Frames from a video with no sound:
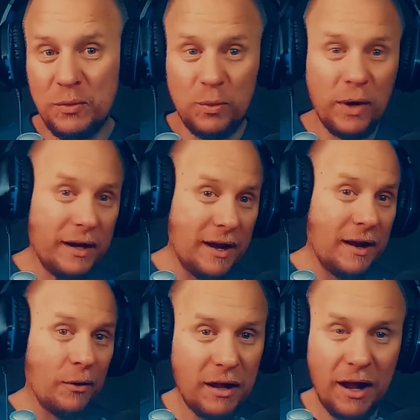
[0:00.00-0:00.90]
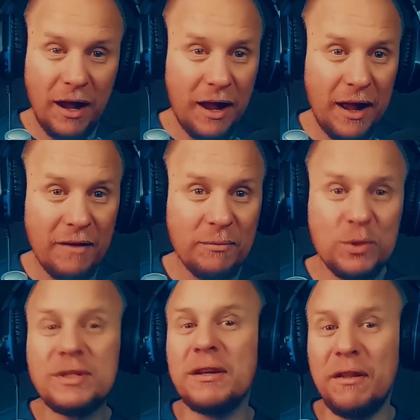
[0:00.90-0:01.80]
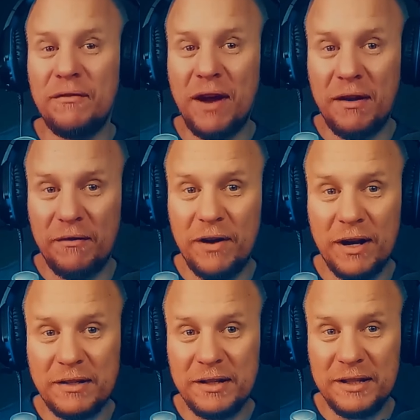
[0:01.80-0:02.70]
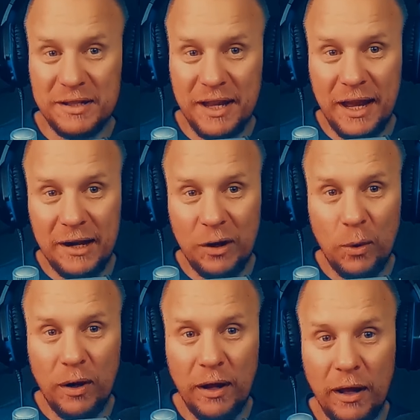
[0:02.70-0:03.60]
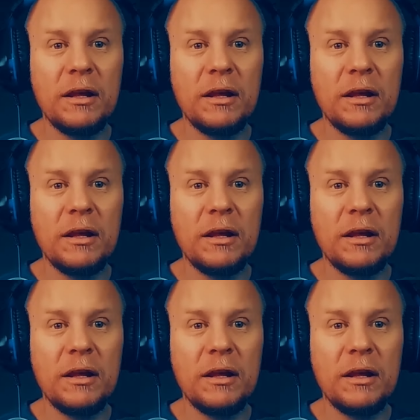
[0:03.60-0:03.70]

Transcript: right now, I have Mozilla Firefox in this category.